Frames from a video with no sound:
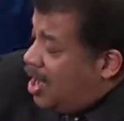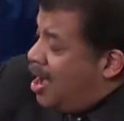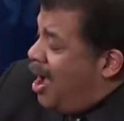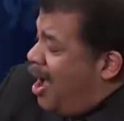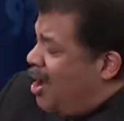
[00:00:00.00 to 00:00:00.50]

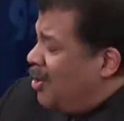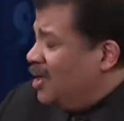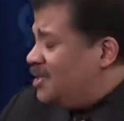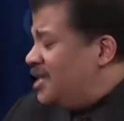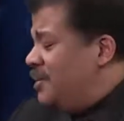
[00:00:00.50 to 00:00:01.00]
Oh,
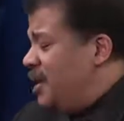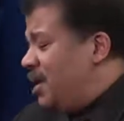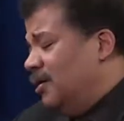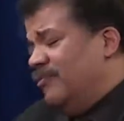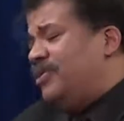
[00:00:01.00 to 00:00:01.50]

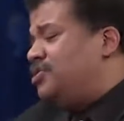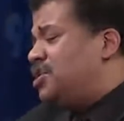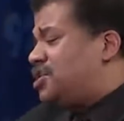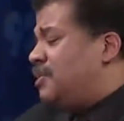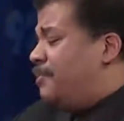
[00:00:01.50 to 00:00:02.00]
Timmy, you
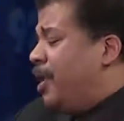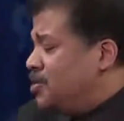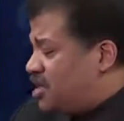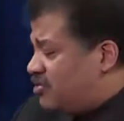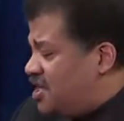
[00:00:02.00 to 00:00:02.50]
just
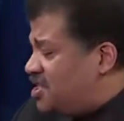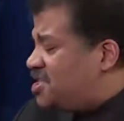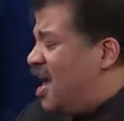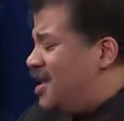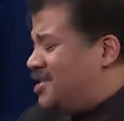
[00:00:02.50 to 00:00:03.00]
composed 3
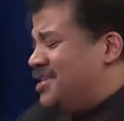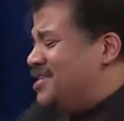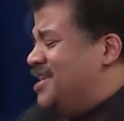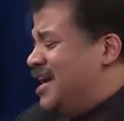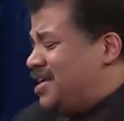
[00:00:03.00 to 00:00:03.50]
sonnets.
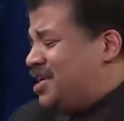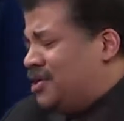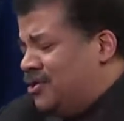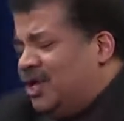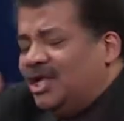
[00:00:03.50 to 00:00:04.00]
Isn't that
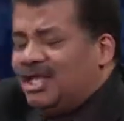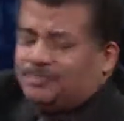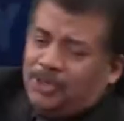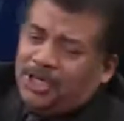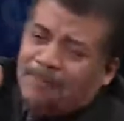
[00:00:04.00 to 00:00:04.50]
cute? Let's
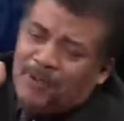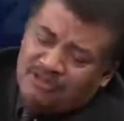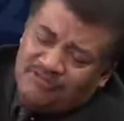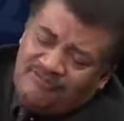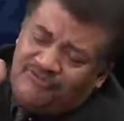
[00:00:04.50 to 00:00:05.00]
put it up on
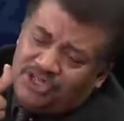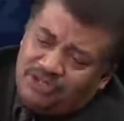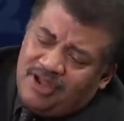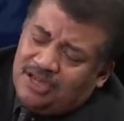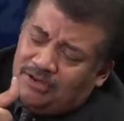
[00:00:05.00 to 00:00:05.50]
the
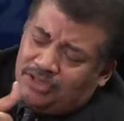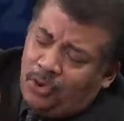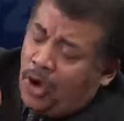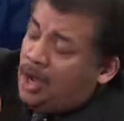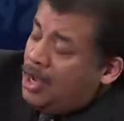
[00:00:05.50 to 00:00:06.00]
refrigerator
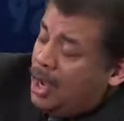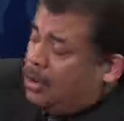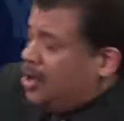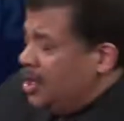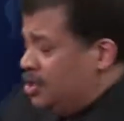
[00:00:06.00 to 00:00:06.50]
door.
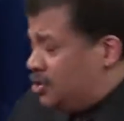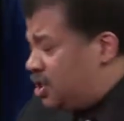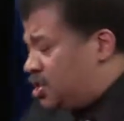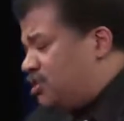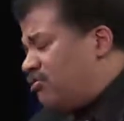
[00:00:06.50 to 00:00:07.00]
Oh, you
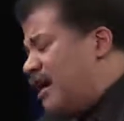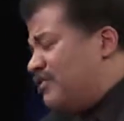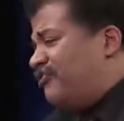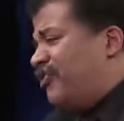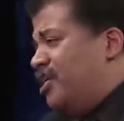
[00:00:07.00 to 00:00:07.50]
just derived the
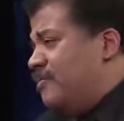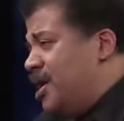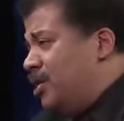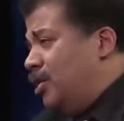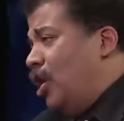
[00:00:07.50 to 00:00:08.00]

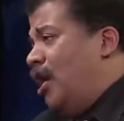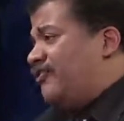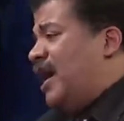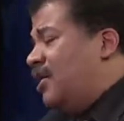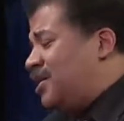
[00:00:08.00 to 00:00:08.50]
fundamental law of
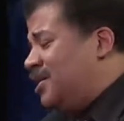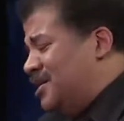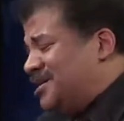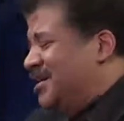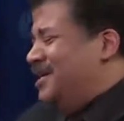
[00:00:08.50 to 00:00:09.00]

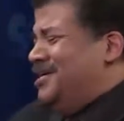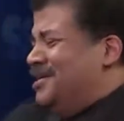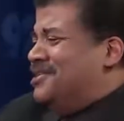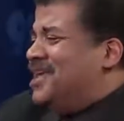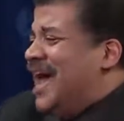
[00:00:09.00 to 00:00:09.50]
calculus.
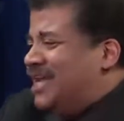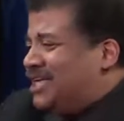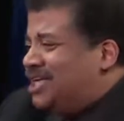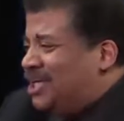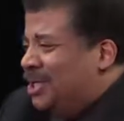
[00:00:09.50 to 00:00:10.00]
Isn't that
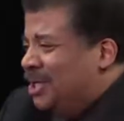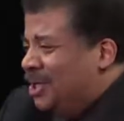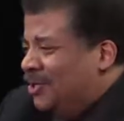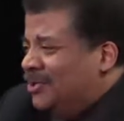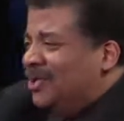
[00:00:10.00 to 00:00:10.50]

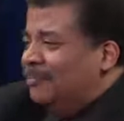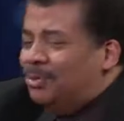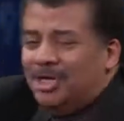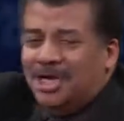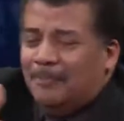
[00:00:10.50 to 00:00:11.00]
cute?
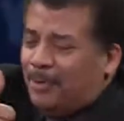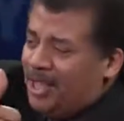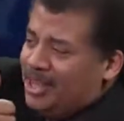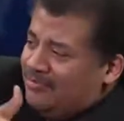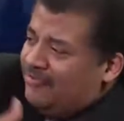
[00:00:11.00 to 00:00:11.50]
Put it up
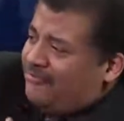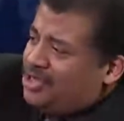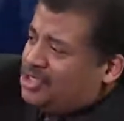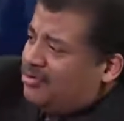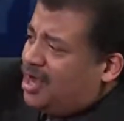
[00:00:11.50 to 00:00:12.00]
on the
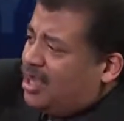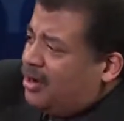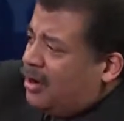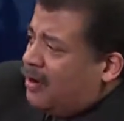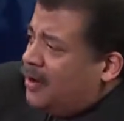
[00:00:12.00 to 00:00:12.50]

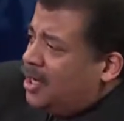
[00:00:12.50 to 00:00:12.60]
refrigerator.